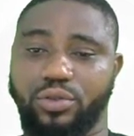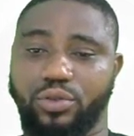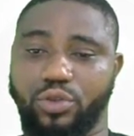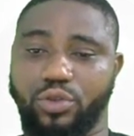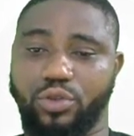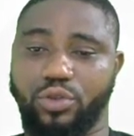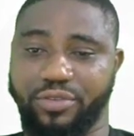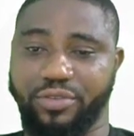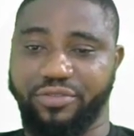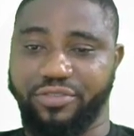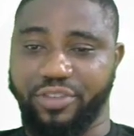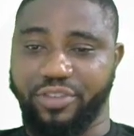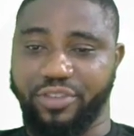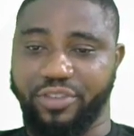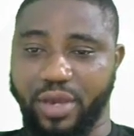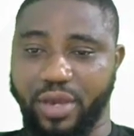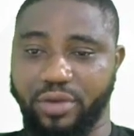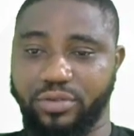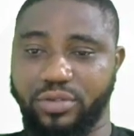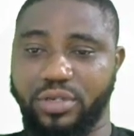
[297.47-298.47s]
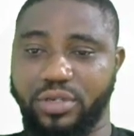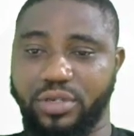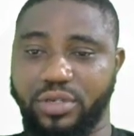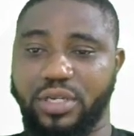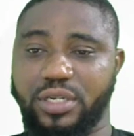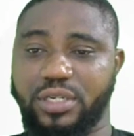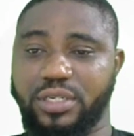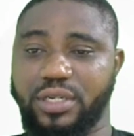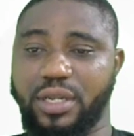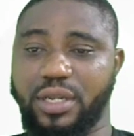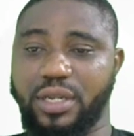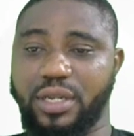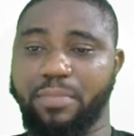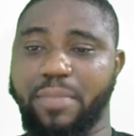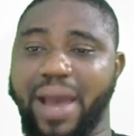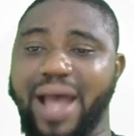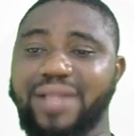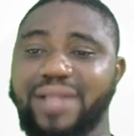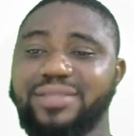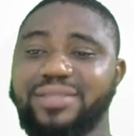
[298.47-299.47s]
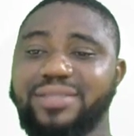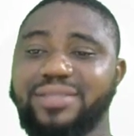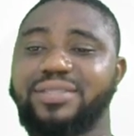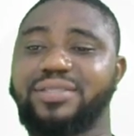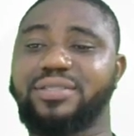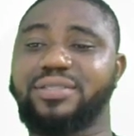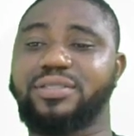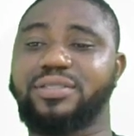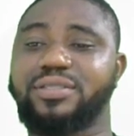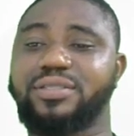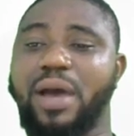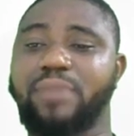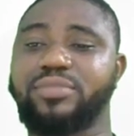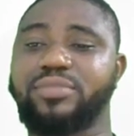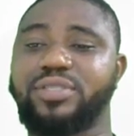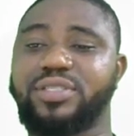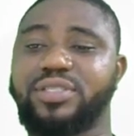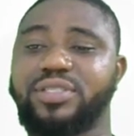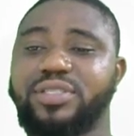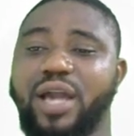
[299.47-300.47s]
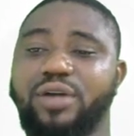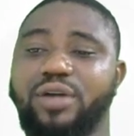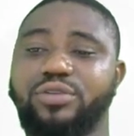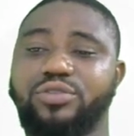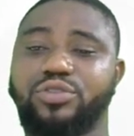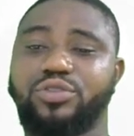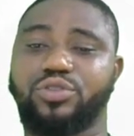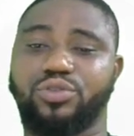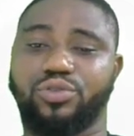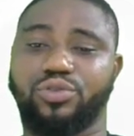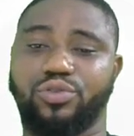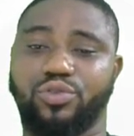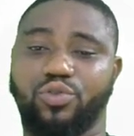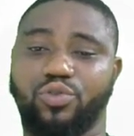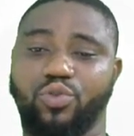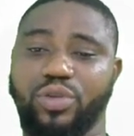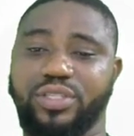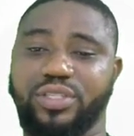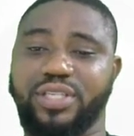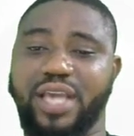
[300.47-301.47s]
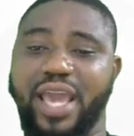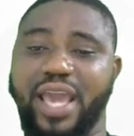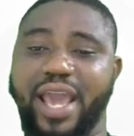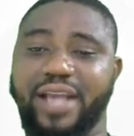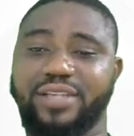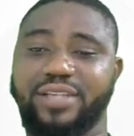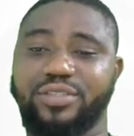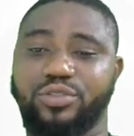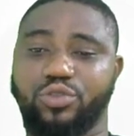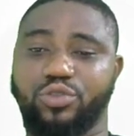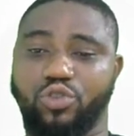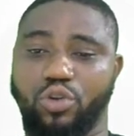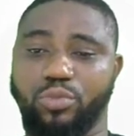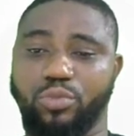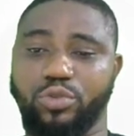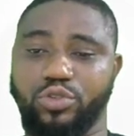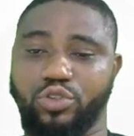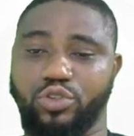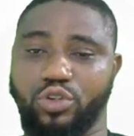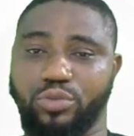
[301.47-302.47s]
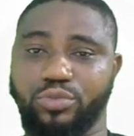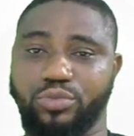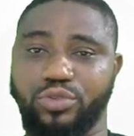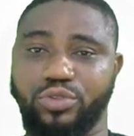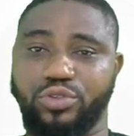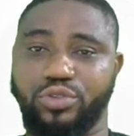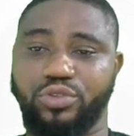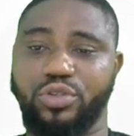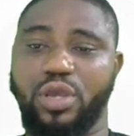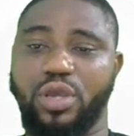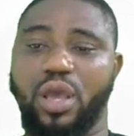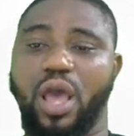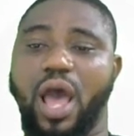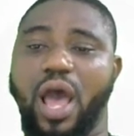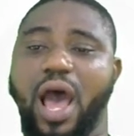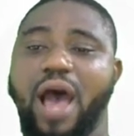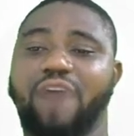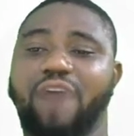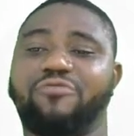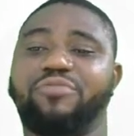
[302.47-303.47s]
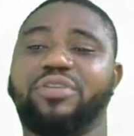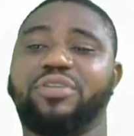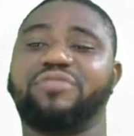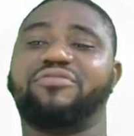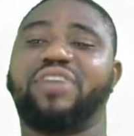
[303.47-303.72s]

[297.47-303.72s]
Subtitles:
to be female, the man's sperm cells with X chromosomes have been